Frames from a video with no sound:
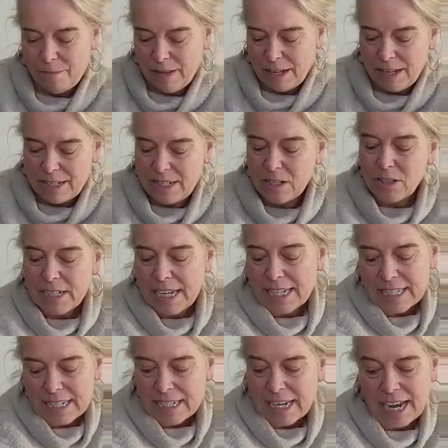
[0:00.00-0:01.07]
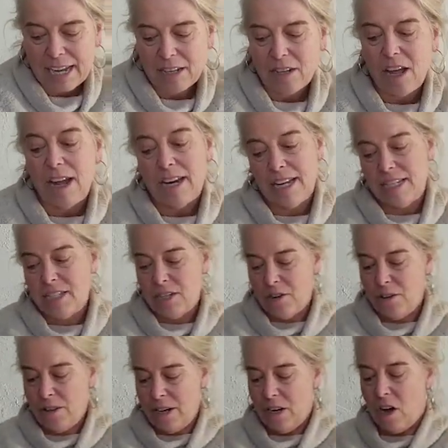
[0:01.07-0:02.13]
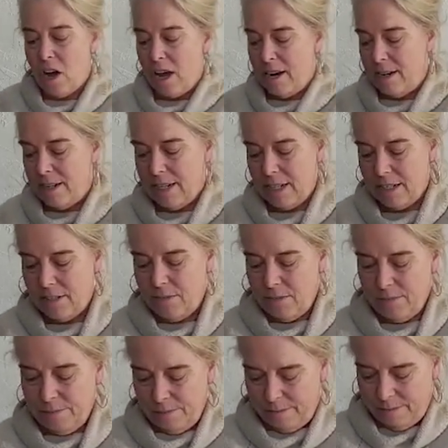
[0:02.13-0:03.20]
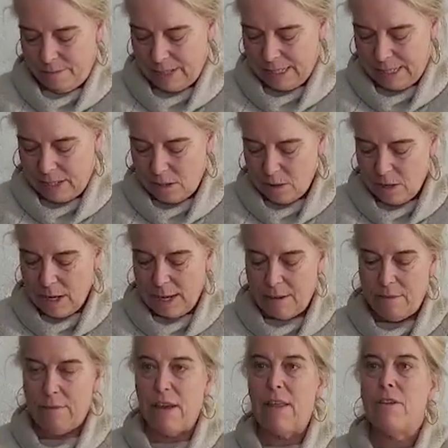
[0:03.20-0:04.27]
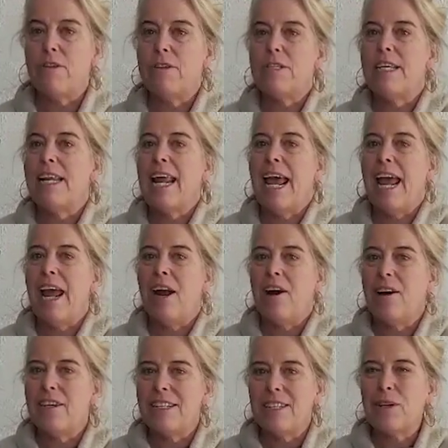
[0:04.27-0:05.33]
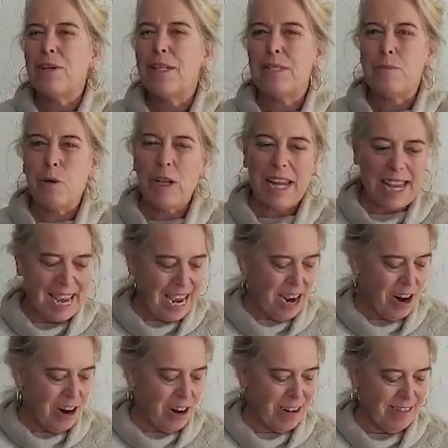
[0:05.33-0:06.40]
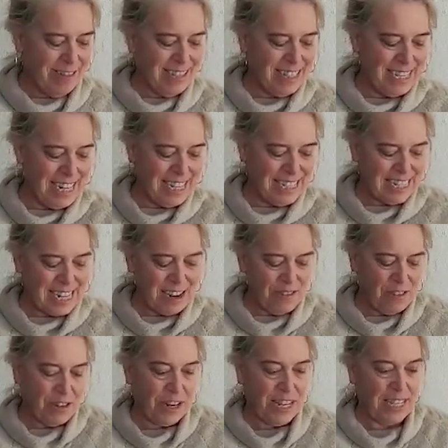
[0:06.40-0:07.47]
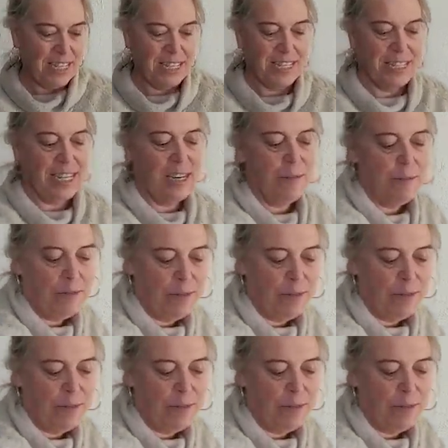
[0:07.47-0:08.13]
Silk takes the dye a lot easier than cotton does. Silk and feathers and hair. Silk is more like hair. It takes dye very easily.